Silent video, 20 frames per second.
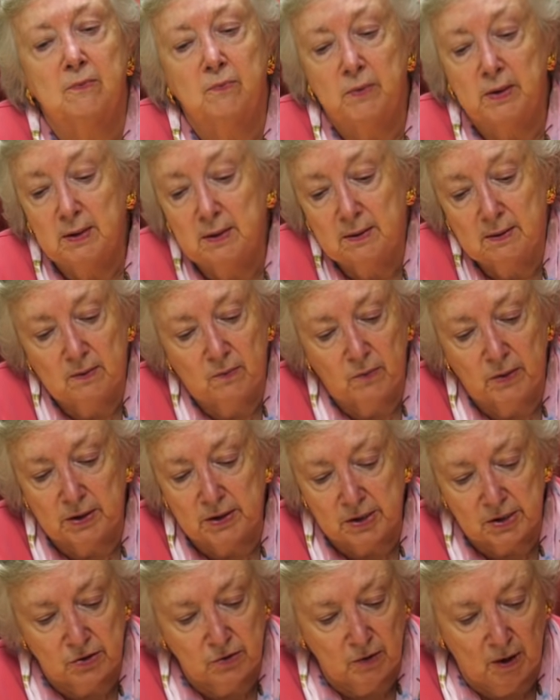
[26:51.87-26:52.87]
and we'll
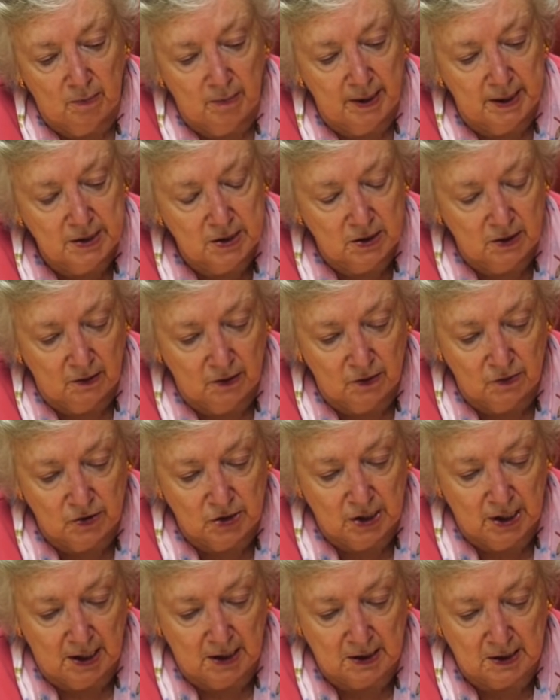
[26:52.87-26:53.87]
just do our best on
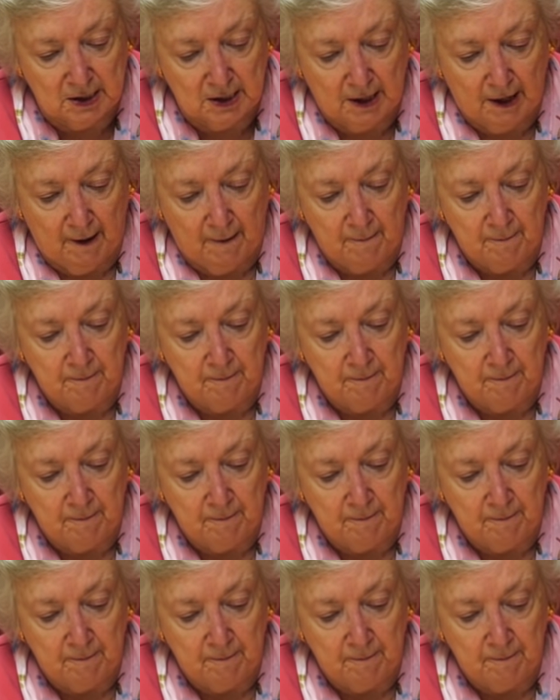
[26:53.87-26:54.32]
those things.